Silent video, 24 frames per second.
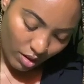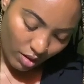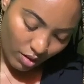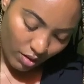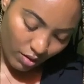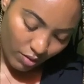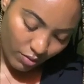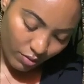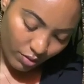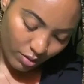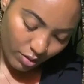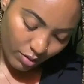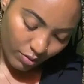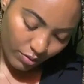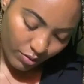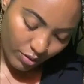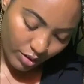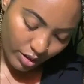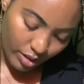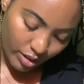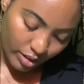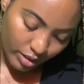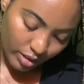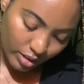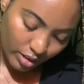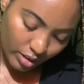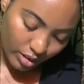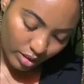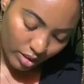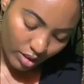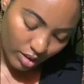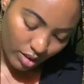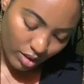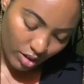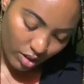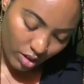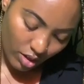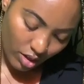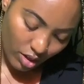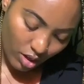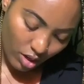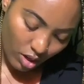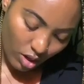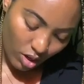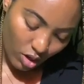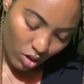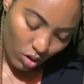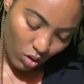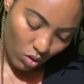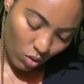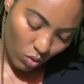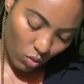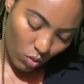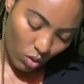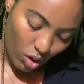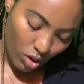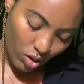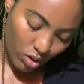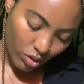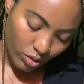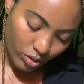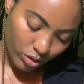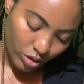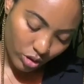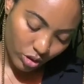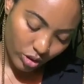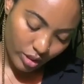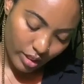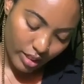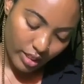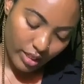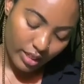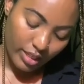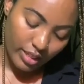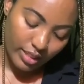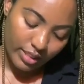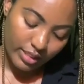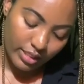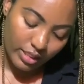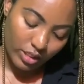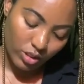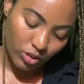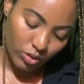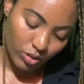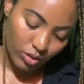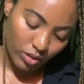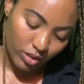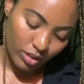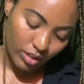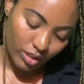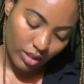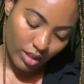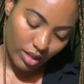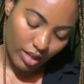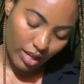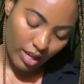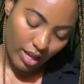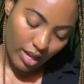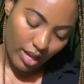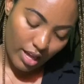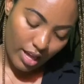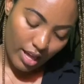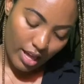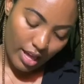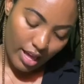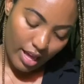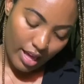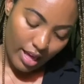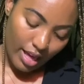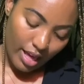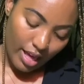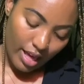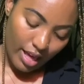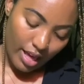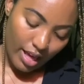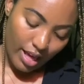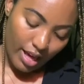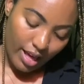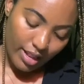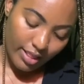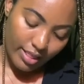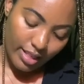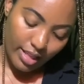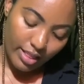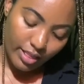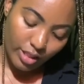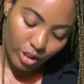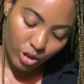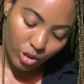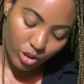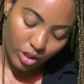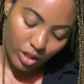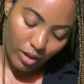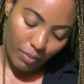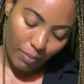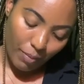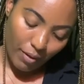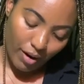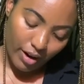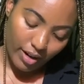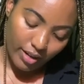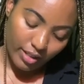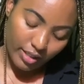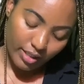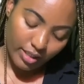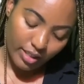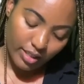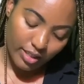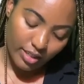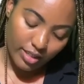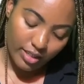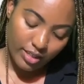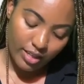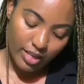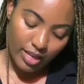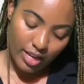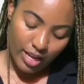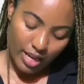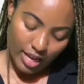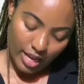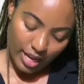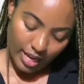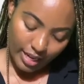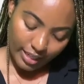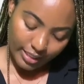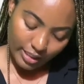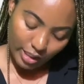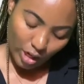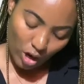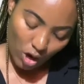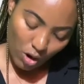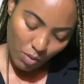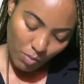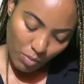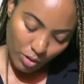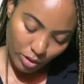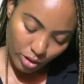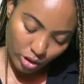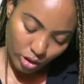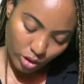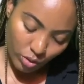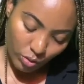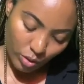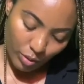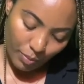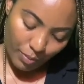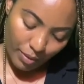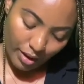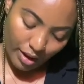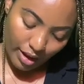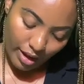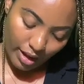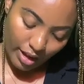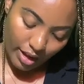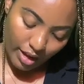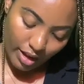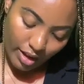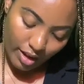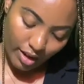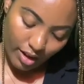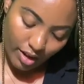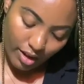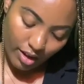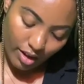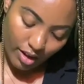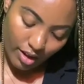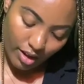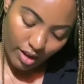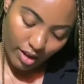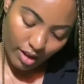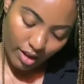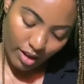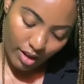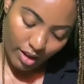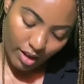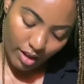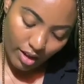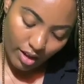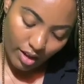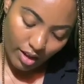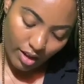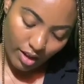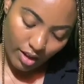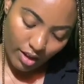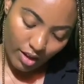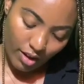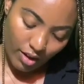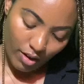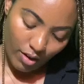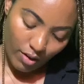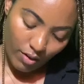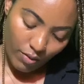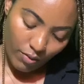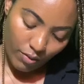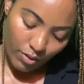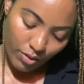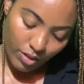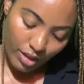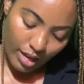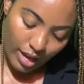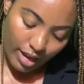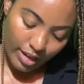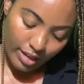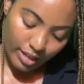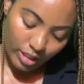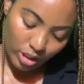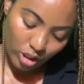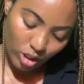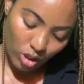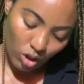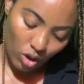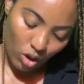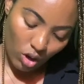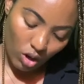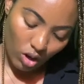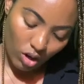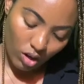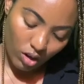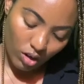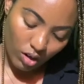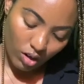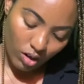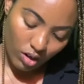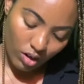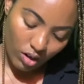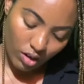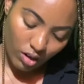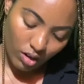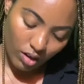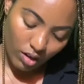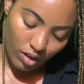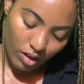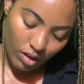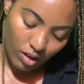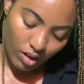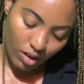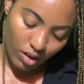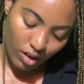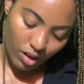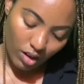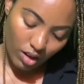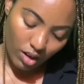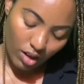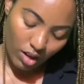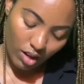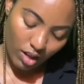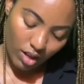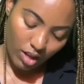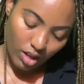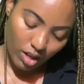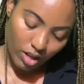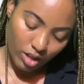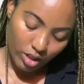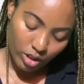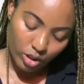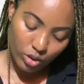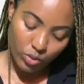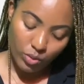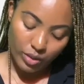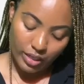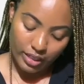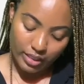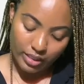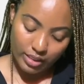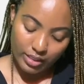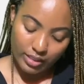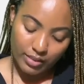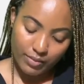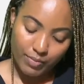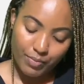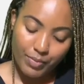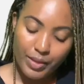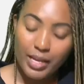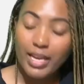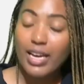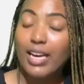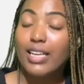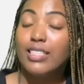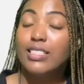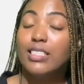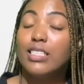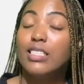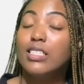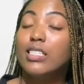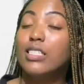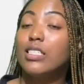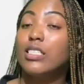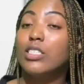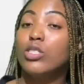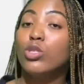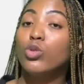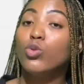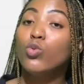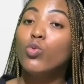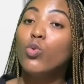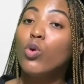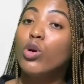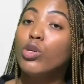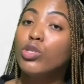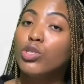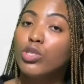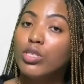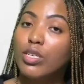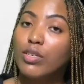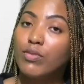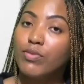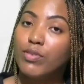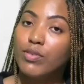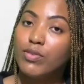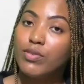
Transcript: for the first 100 liters. And then the tricky part is how much do we pay for the additional units? And since it is 250